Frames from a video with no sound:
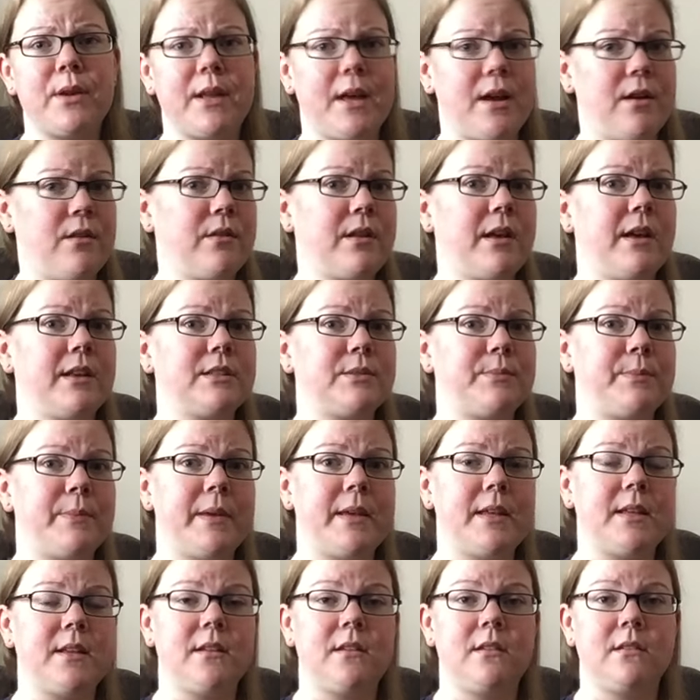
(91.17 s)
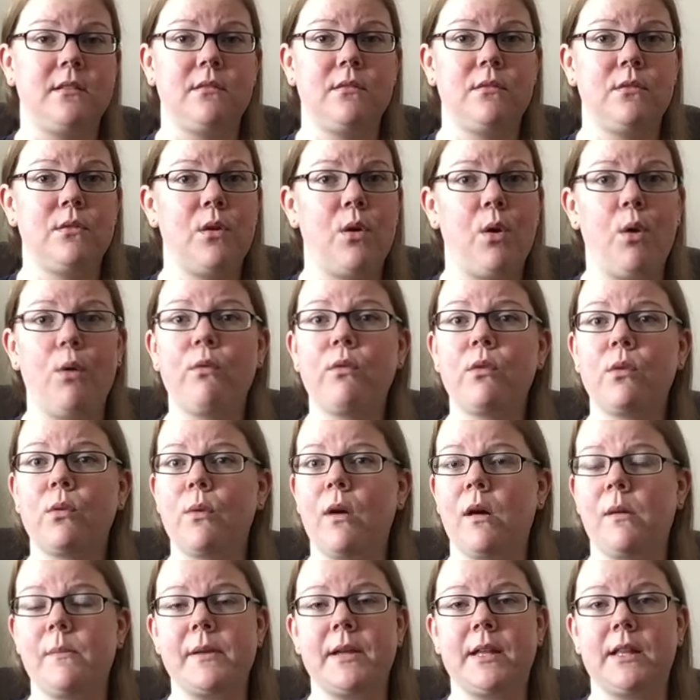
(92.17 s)
out has been
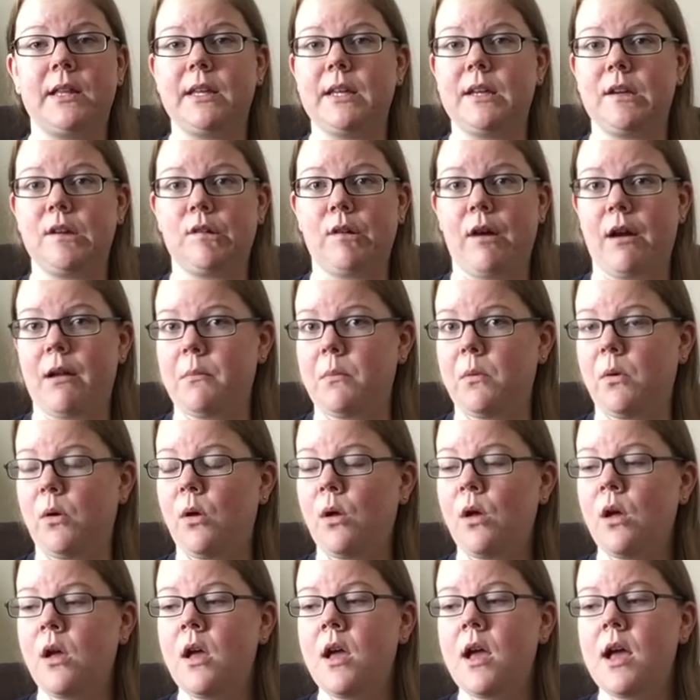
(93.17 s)
overwhelmingly incredible.